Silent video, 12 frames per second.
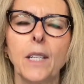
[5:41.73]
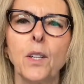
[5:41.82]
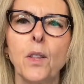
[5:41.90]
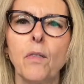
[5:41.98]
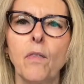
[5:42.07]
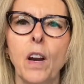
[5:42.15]
and to
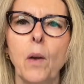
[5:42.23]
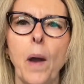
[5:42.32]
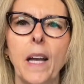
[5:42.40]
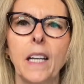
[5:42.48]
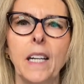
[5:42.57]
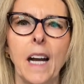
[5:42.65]
the
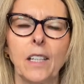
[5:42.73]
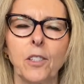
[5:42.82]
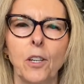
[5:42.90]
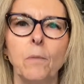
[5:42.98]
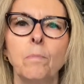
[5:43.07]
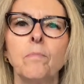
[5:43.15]
freeway
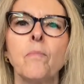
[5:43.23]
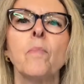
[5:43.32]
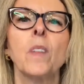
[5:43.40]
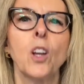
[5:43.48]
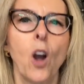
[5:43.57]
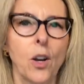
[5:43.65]
connector,
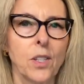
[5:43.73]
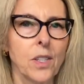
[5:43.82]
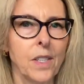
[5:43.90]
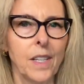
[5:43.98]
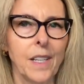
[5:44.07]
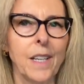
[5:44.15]
Garden
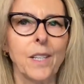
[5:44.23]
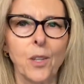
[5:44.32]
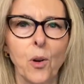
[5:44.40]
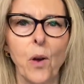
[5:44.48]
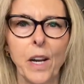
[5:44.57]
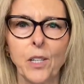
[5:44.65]
City is a
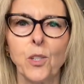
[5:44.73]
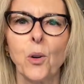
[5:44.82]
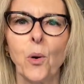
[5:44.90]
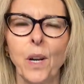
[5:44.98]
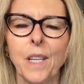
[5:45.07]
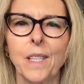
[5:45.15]
great
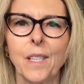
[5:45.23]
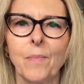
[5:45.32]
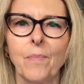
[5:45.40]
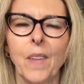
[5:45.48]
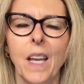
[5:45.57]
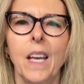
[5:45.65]
choice.
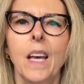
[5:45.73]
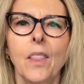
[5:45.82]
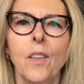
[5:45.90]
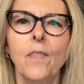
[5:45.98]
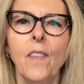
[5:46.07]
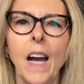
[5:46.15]

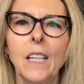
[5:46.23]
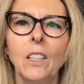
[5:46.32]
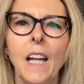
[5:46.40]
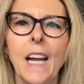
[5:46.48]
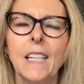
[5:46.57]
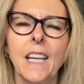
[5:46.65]
The
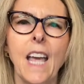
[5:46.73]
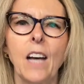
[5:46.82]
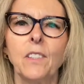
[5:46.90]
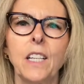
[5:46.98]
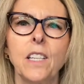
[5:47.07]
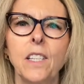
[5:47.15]
final 8
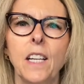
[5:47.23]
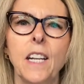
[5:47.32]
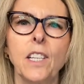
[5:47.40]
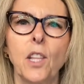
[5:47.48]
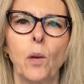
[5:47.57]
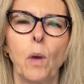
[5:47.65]
county
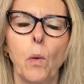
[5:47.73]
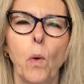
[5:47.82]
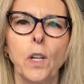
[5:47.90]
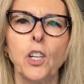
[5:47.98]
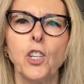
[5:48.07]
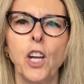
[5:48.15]
cities that we
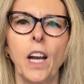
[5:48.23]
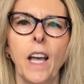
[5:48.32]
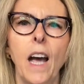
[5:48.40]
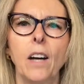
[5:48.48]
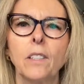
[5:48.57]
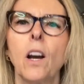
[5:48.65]
want to check
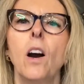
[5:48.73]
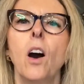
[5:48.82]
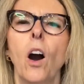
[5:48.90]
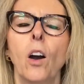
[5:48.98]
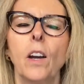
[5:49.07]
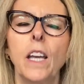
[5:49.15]
out
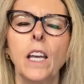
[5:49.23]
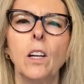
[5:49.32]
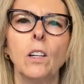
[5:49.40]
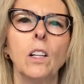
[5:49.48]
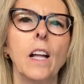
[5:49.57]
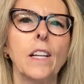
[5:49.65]
are
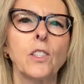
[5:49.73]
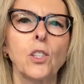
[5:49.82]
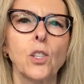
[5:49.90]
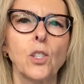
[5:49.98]
Eagle and